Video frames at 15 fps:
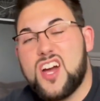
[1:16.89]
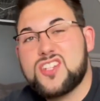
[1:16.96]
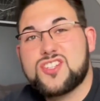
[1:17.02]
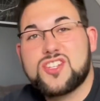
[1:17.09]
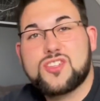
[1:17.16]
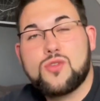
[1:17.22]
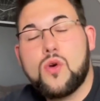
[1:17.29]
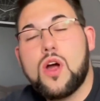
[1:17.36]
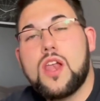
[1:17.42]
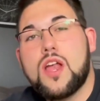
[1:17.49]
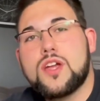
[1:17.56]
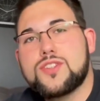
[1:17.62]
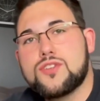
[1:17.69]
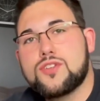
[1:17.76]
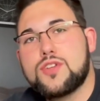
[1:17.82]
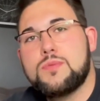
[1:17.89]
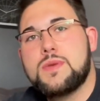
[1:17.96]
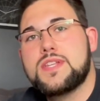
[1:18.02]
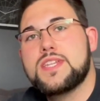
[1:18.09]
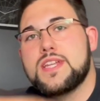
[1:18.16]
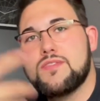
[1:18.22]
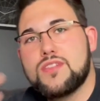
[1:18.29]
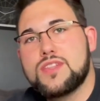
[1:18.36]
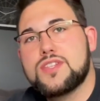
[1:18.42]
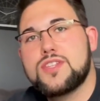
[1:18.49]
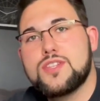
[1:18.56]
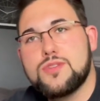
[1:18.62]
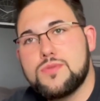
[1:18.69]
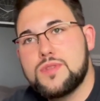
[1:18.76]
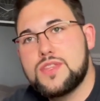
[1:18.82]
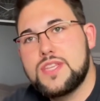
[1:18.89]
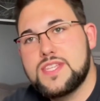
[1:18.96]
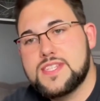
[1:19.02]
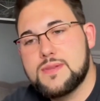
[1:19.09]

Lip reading: just quite like documenting everything to do with these